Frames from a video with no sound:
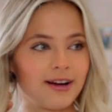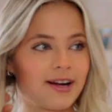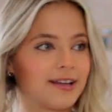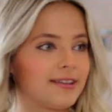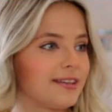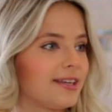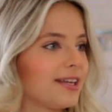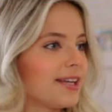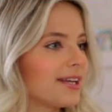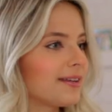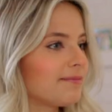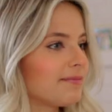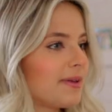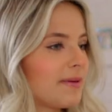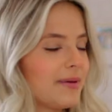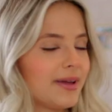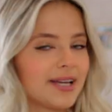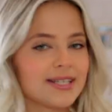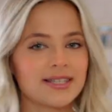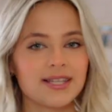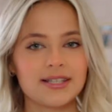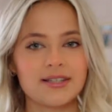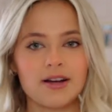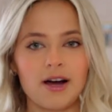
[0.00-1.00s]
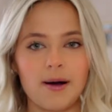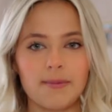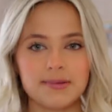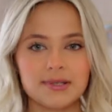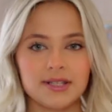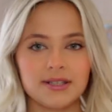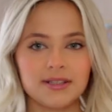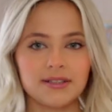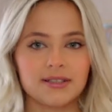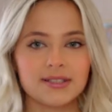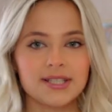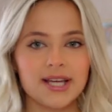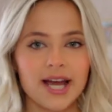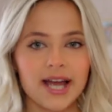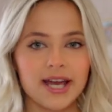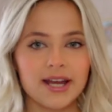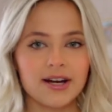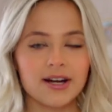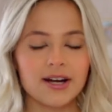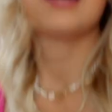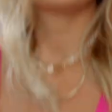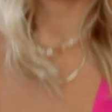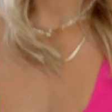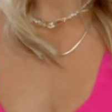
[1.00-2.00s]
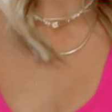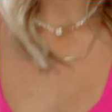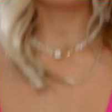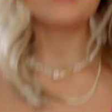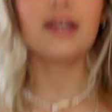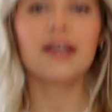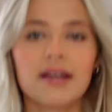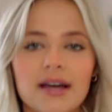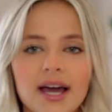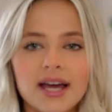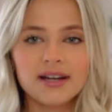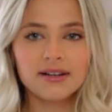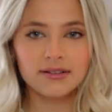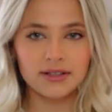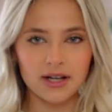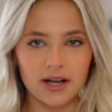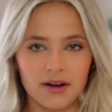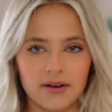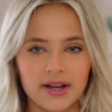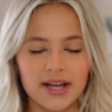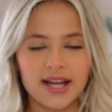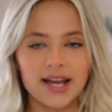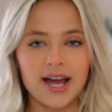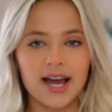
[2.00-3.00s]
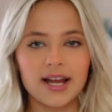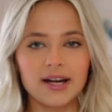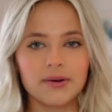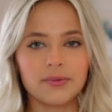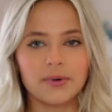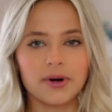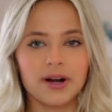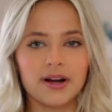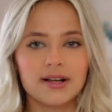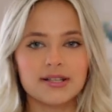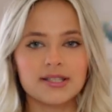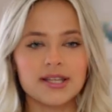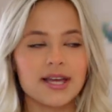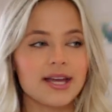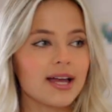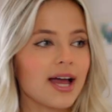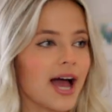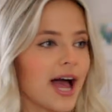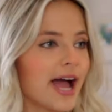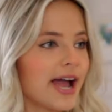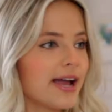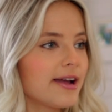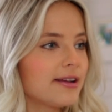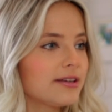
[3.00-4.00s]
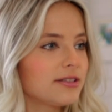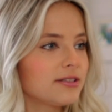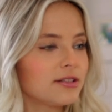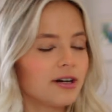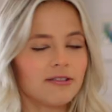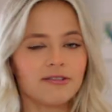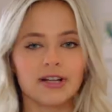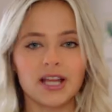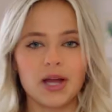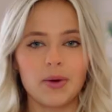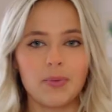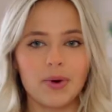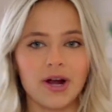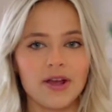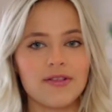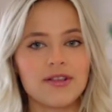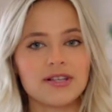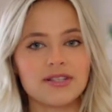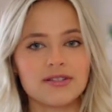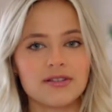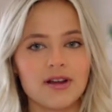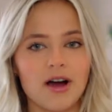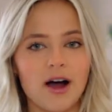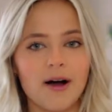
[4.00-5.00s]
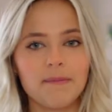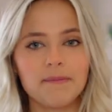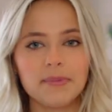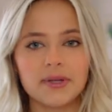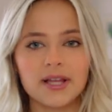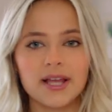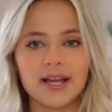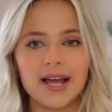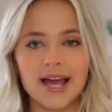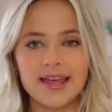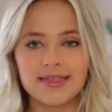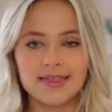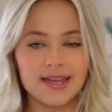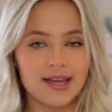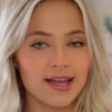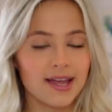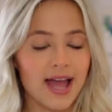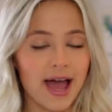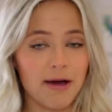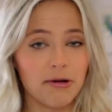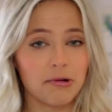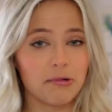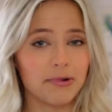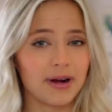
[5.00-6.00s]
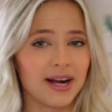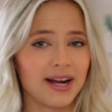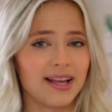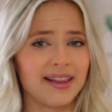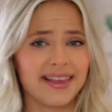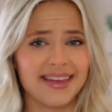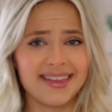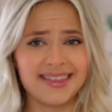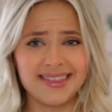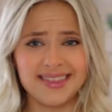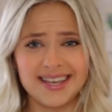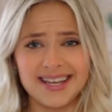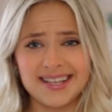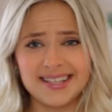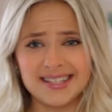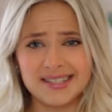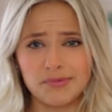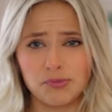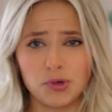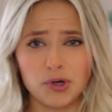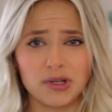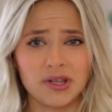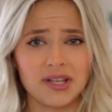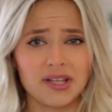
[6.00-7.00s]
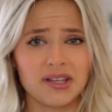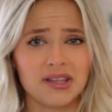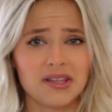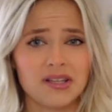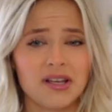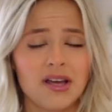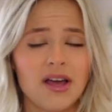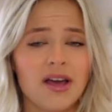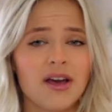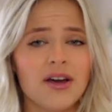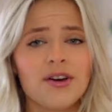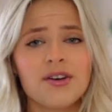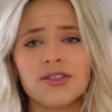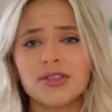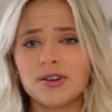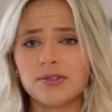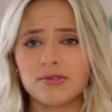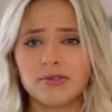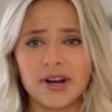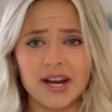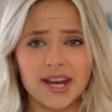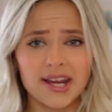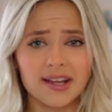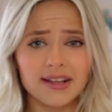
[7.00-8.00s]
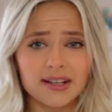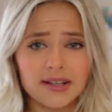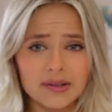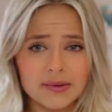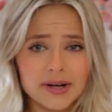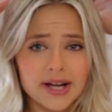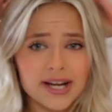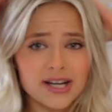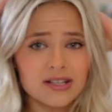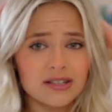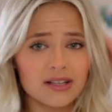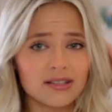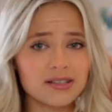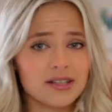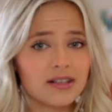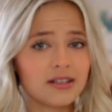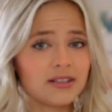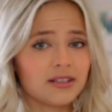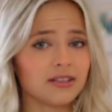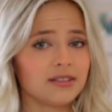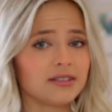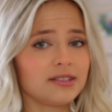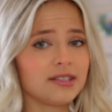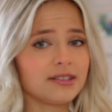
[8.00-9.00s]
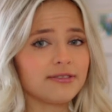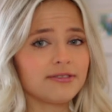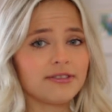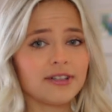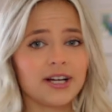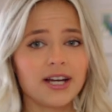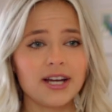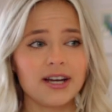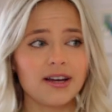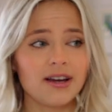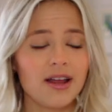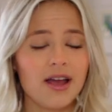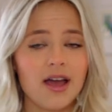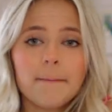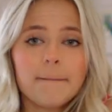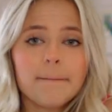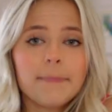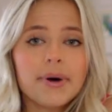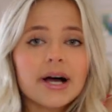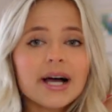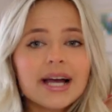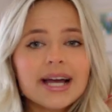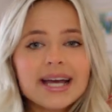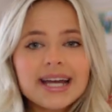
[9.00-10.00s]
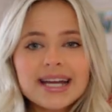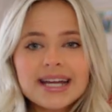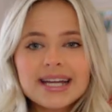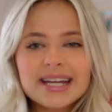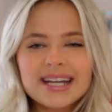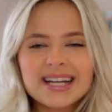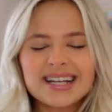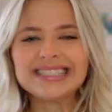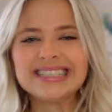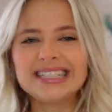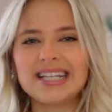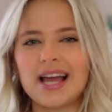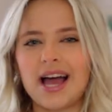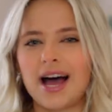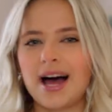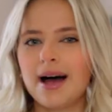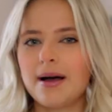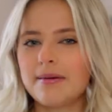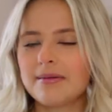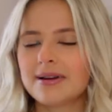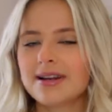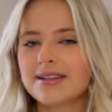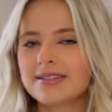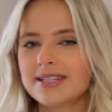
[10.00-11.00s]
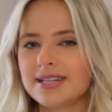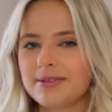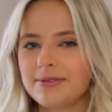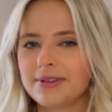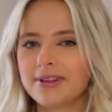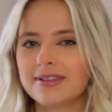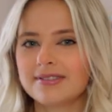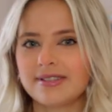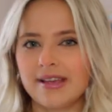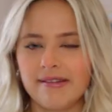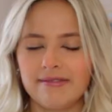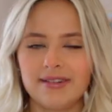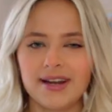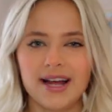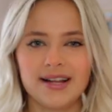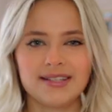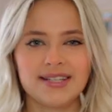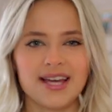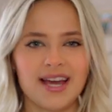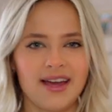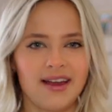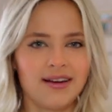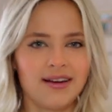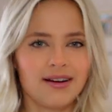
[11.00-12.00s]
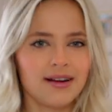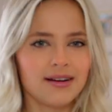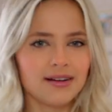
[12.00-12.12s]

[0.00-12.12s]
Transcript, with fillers: I think maybe because the top's a little tighter. I mean, I don't know. It kind of works. Like, I don't really wear this top, but like, I think I would wear it like this more than the regular way just because it's a little different. But yeah, I'm going to stick with a 7 out of 10.